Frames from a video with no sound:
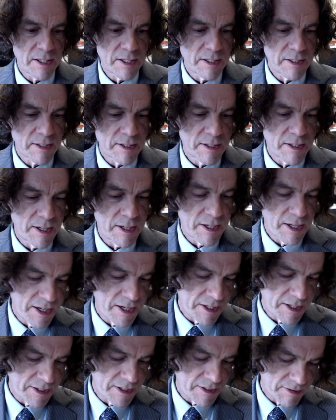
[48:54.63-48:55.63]

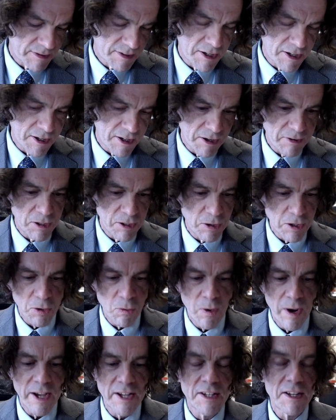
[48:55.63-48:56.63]

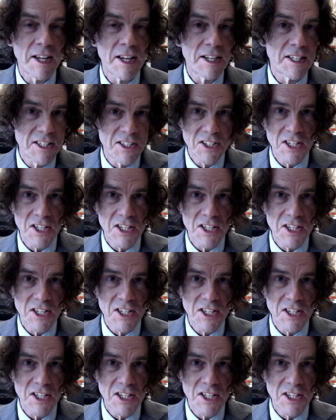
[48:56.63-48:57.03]
along the way.